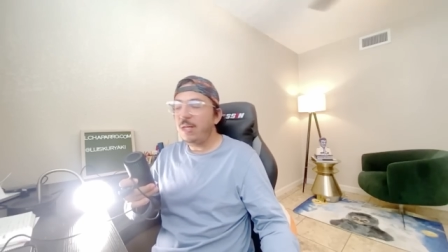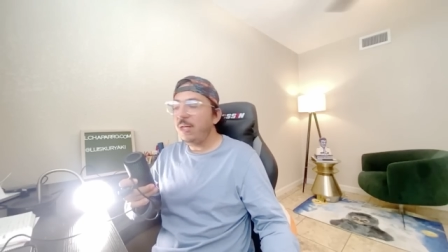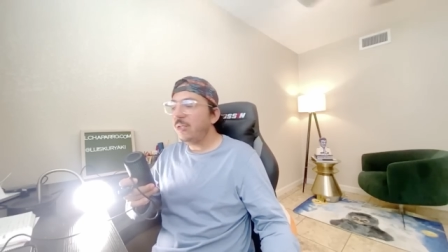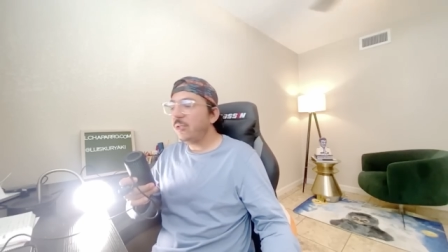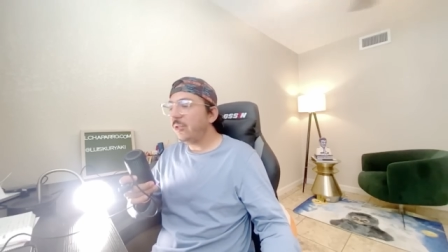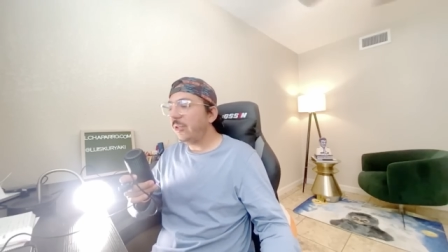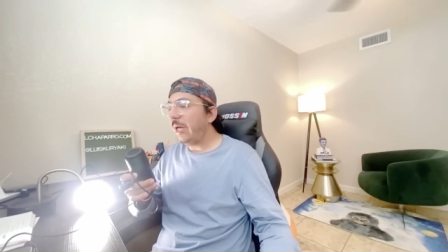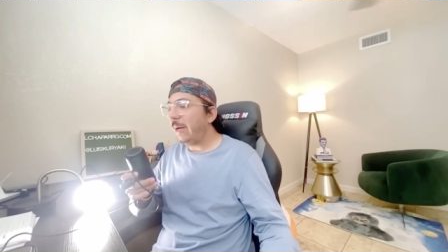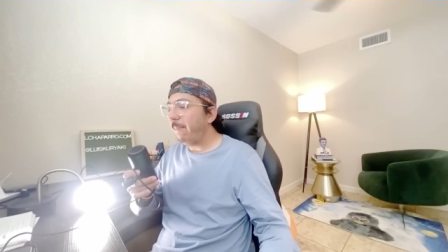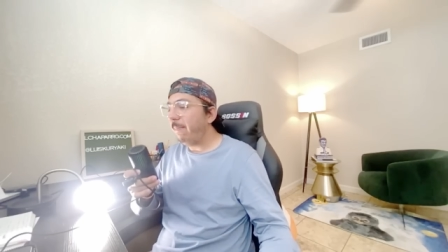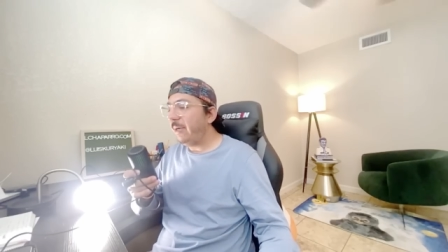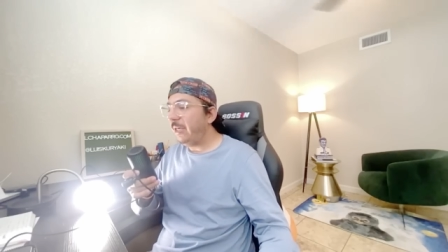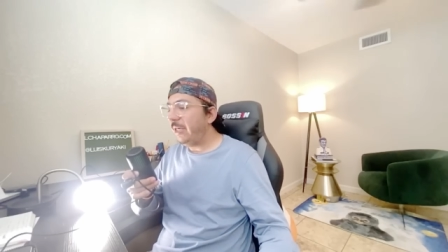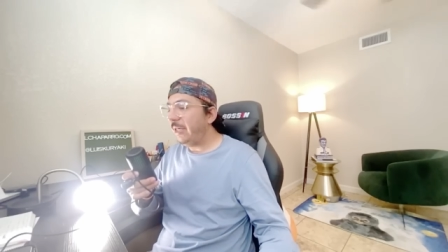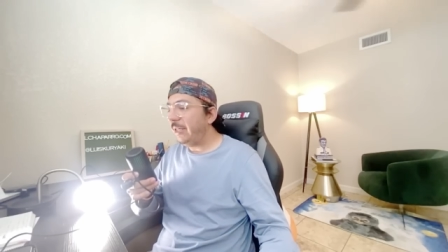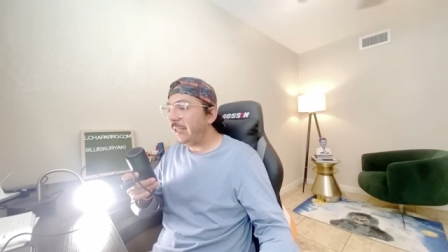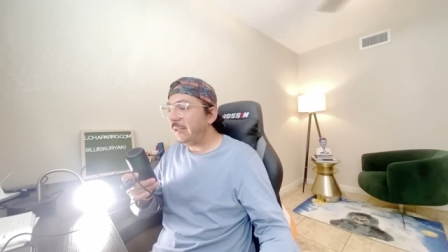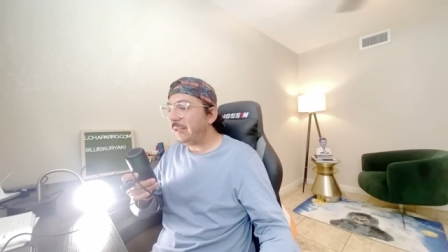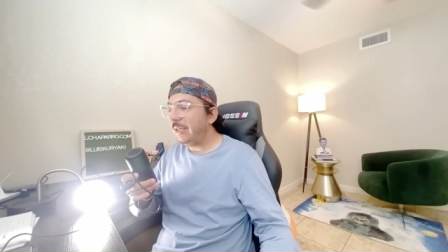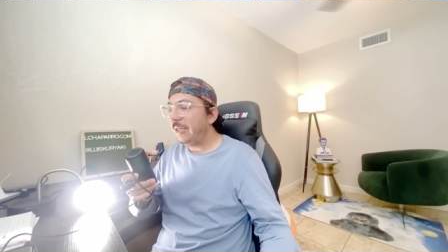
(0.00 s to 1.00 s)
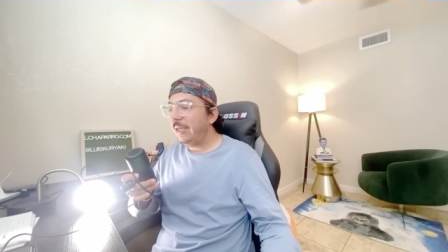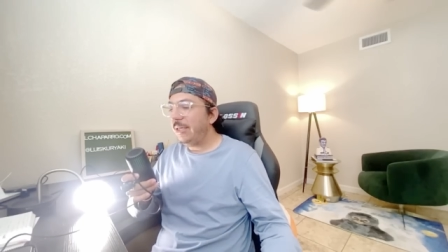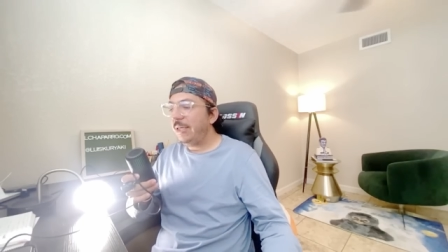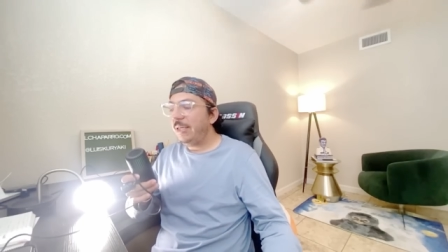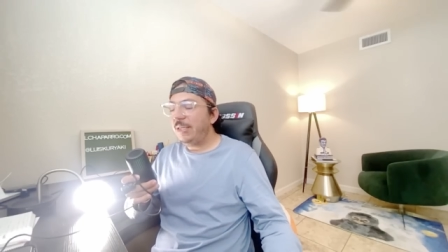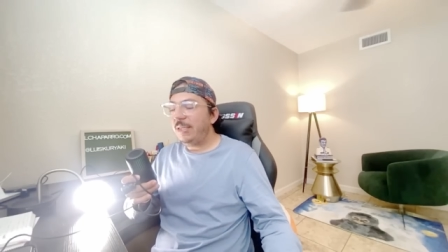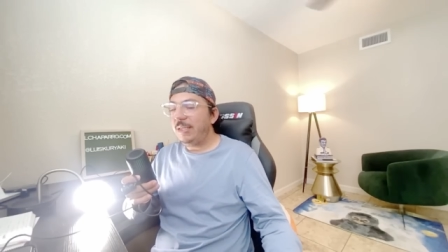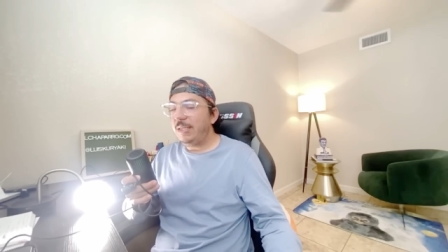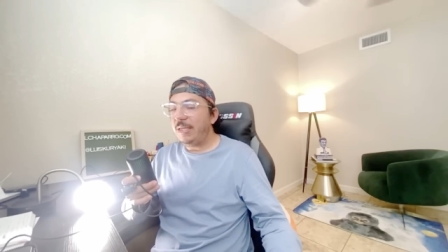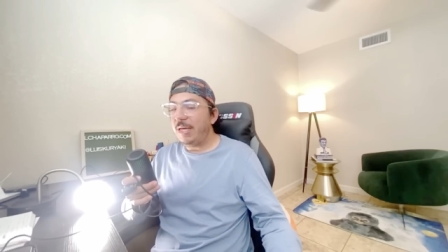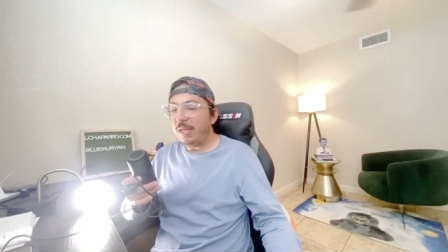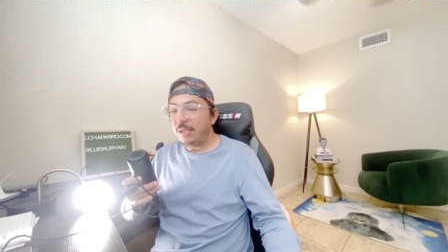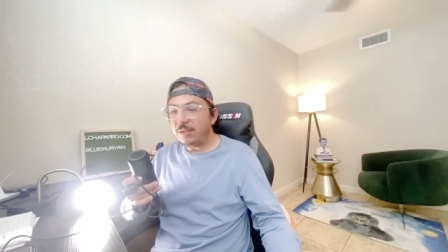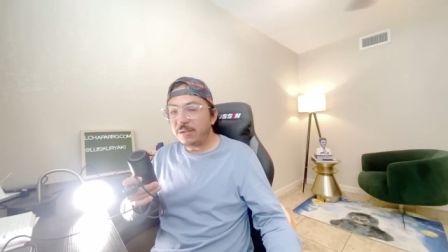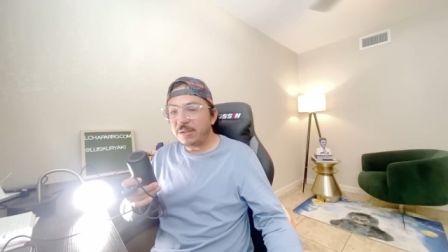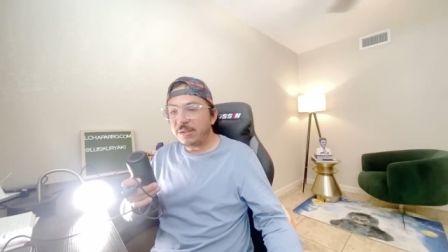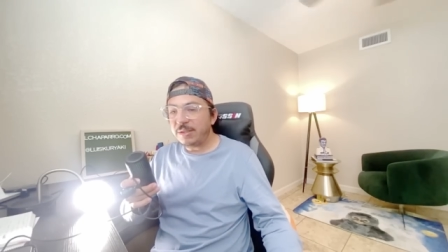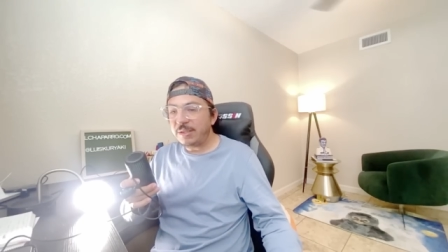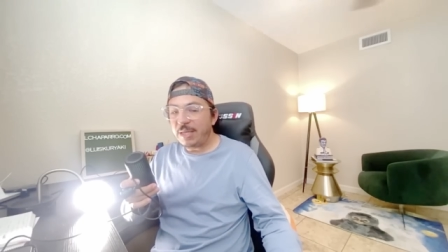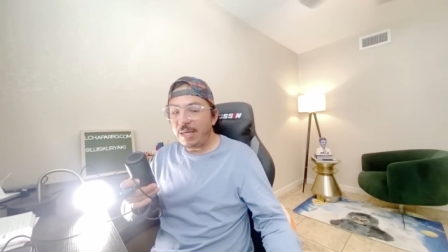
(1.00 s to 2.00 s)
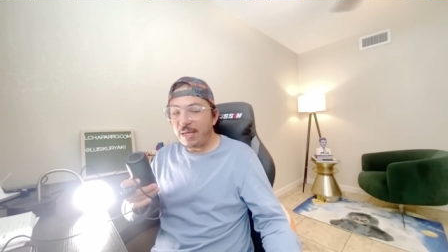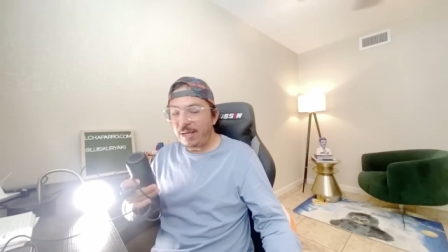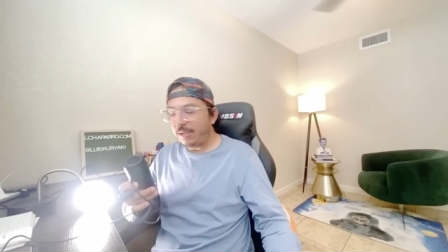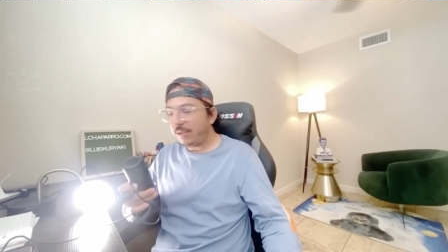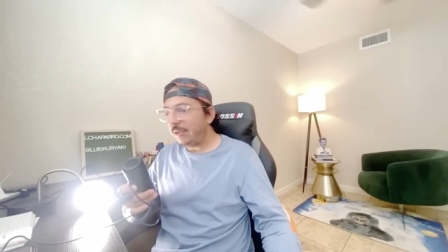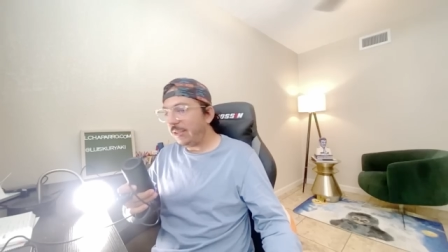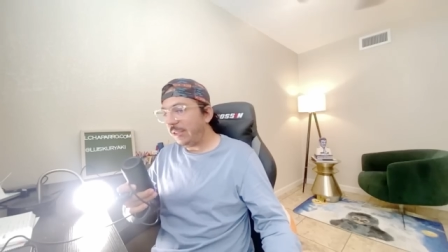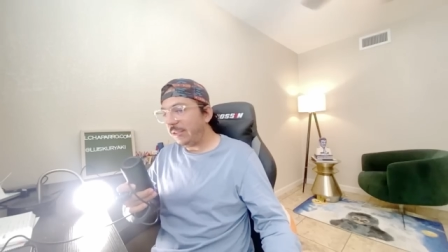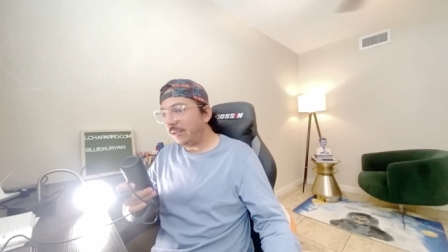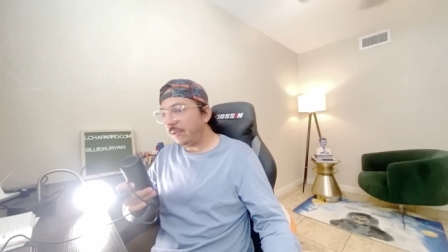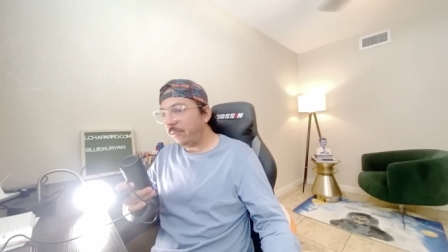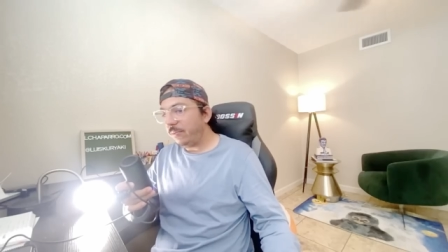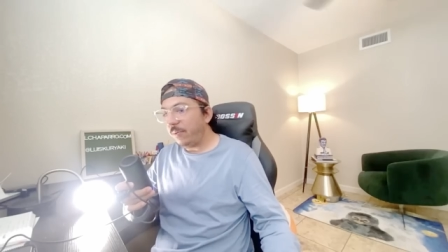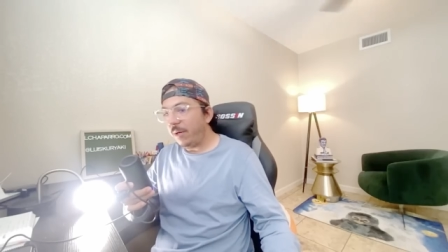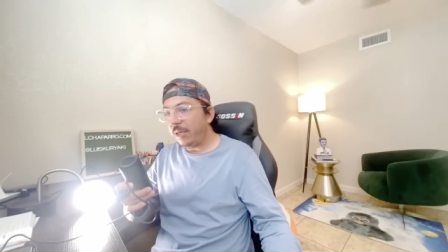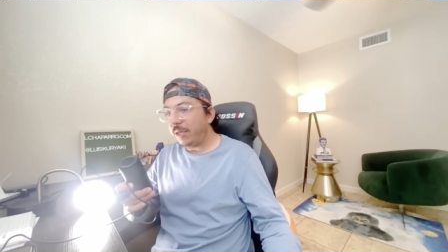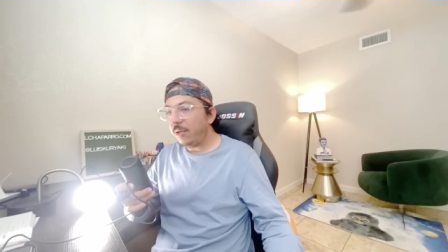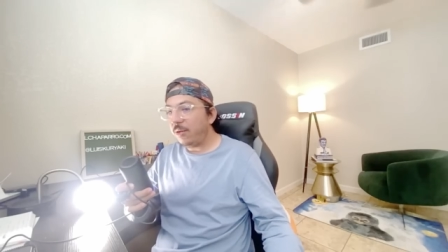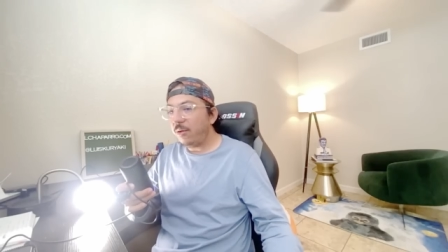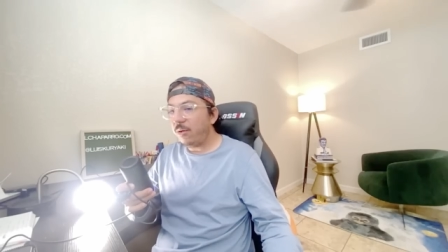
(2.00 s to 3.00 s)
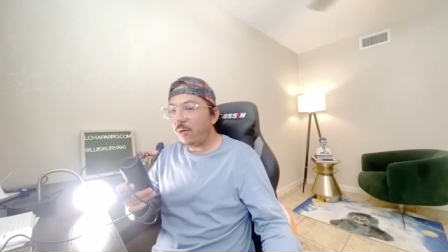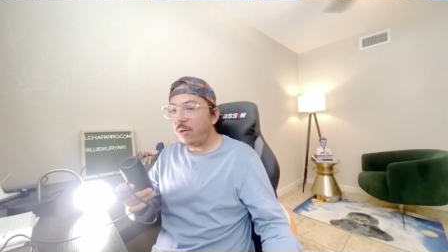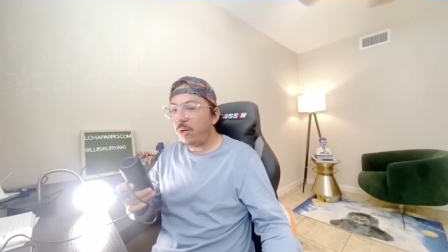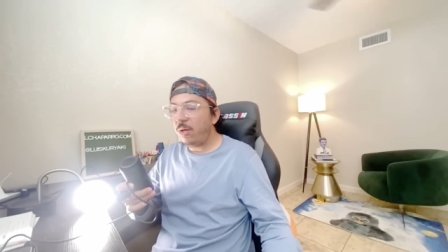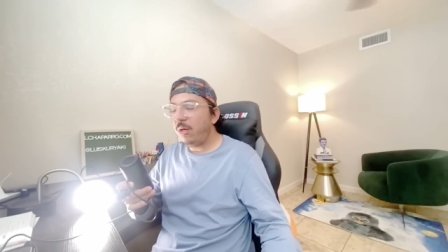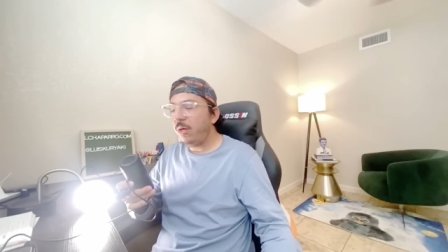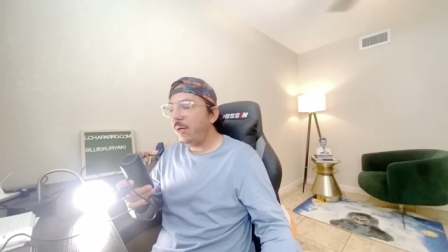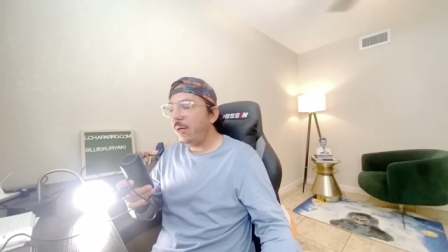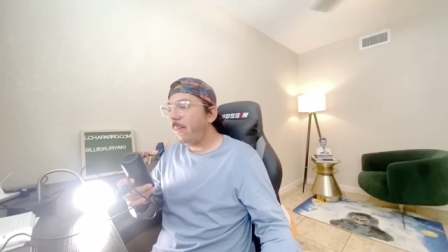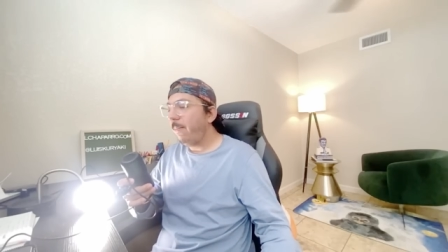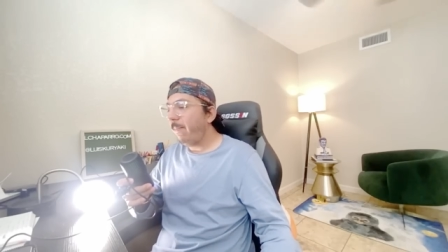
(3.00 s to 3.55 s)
so that means he enters acts as a regular